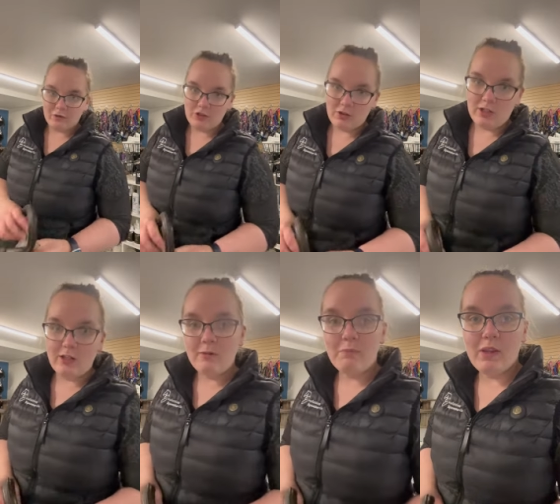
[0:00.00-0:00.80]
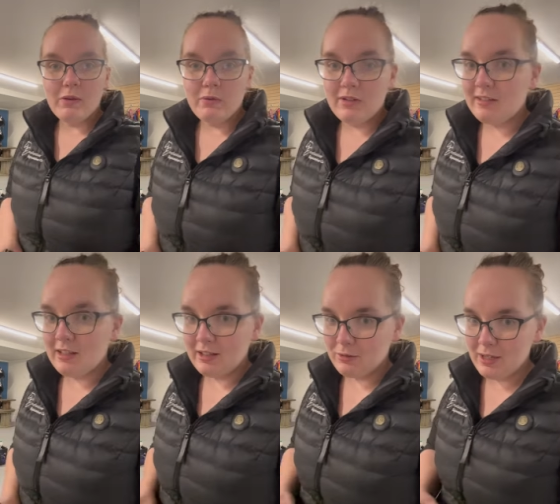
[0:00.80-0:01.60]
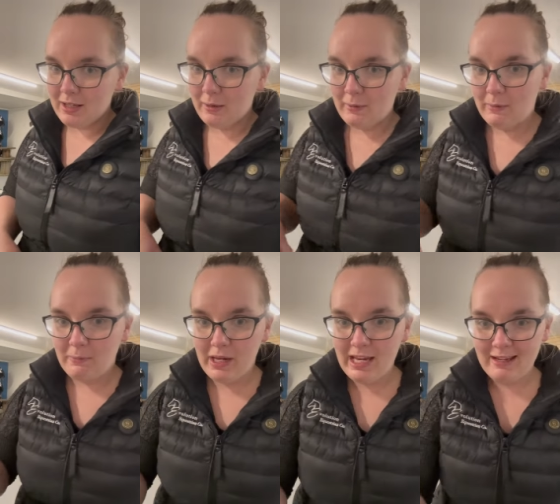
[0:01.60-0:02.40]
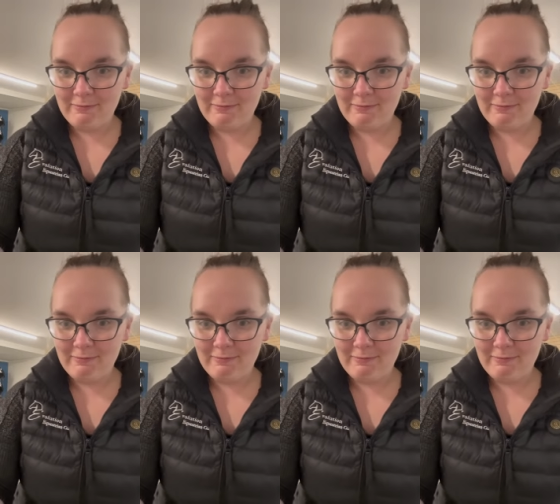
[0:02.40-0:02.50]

tuning in and we'll see you next week. Bye.